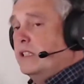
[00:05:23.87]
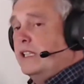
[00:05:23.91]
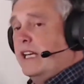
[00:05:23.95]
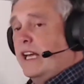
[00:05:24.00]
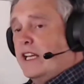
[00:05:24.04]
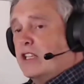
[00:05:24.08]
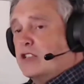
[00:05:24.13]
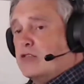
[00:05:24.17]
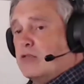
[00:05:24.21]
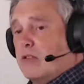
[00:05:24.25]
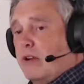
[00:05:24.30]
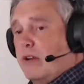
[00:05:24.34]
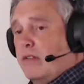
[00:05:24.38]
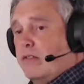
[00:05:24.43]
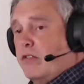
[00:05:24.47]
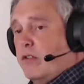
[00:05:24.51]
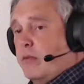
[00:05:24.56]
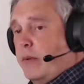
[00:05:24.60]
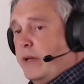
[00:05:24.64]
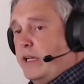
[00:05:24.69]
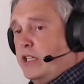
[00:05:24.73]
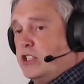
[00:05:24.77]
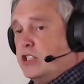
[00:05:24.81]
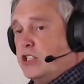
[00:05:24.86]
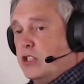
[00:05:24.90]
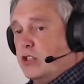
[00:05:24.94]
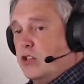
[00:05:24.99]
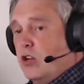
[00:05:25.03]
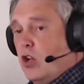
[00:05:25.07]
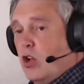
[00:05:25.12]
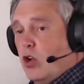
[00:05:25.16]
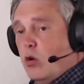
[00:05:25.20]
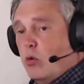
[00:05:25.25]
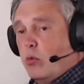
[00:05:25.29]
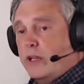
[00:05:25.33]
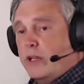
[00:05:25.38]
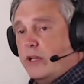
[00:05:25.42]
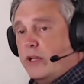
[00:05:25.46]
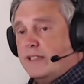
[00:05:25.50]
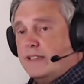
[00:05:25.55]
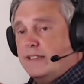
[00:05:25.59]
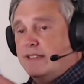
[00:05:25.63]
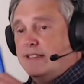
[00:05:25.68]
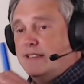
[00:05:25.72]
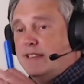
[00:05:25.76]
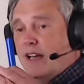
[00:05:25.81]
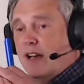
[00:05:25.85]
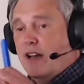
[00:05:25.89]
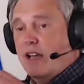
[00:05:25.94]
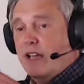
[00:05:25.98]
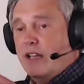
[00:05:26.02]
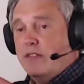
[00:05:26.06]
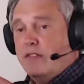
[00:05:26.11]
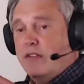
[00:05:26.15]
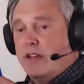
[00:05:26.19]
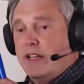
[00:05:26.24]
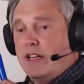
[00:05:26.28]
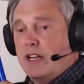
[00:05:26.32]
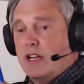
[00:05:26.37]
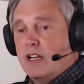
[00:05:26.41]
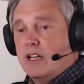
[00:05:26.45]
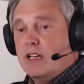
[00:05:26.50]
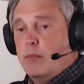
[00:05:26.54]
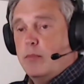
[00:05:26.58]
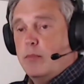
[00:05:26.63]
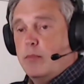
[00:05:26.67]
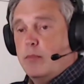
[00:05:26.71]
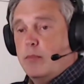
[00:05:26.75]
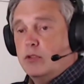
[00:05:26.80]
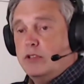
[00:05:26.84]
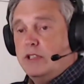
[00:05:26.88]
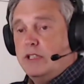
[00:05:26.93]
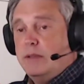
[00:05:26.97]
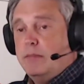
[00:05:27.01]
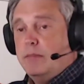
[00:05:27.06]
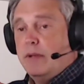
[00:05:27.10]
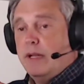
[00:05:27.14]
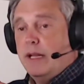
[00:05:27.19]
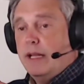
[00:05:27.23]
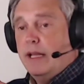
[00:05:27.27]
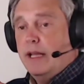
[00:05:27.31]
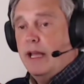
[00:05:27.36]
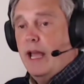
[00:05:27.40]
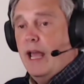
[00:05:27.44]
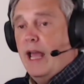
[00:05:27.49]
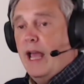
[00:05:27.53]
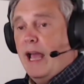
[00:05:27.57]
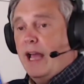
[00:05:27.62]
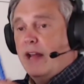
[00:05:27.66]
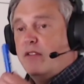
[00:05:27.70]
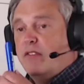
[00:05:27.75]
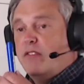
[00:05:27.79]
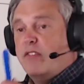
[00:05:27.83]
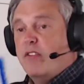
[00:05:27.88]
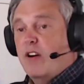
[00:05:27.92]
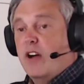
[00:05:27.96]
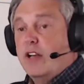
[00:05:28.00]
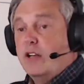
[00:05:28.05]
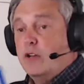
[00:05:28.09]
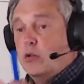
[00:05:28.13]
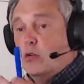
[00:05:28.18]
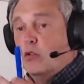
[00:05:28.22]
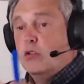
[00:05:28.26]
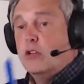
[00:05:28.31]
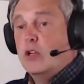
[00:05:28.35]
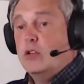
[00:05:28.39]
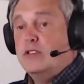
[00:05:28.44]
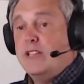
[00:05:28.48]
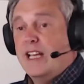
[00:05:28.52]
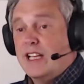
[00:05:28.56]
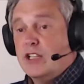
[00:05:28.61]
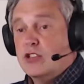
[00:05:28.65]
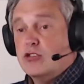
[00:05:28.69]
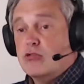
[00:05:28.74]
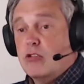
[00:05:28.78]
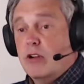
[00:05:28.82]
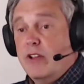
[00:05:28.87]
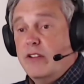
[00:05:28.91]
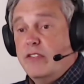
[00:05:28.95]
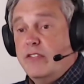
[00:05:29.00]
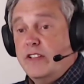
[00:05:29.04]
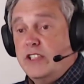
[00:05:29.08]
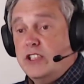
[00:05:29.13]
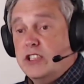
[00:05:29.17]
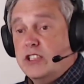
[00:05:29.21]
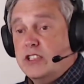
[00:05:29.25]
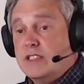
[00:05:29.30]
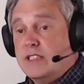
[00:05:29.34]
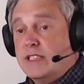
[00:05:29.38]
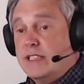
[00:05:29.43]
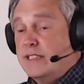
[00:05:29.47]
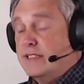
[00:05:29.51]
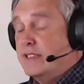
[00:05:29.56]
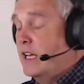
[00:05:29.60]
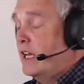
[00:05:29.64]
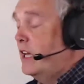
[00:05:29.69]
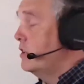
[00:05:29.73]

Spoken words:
the extra information we can dive in a little more deeply and find all those extra efficiencies.